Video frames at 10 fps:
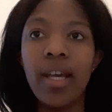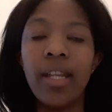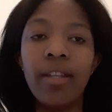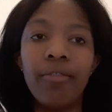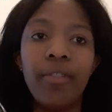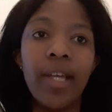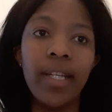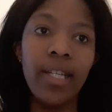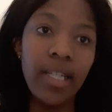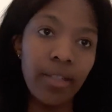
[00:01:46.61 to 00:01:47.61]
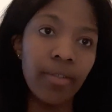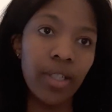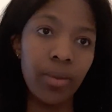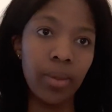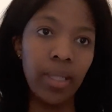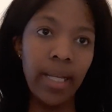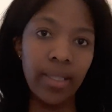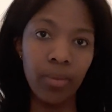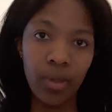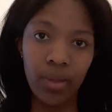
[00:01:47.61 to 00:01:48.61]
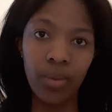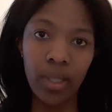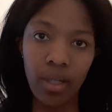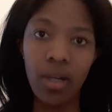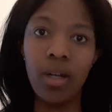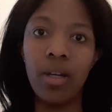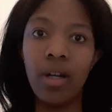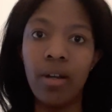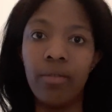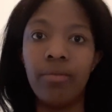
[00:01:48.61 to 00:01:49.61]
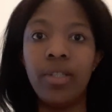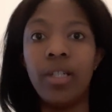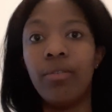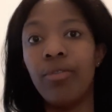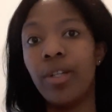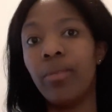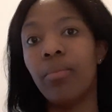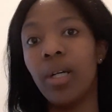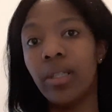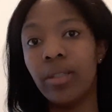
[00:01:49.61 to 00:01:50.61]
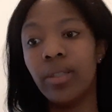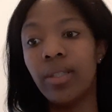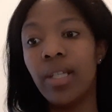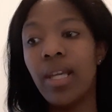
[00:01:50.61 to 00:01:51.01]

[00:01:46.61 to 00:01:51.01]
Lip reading: And if that individual has more than one car of different models,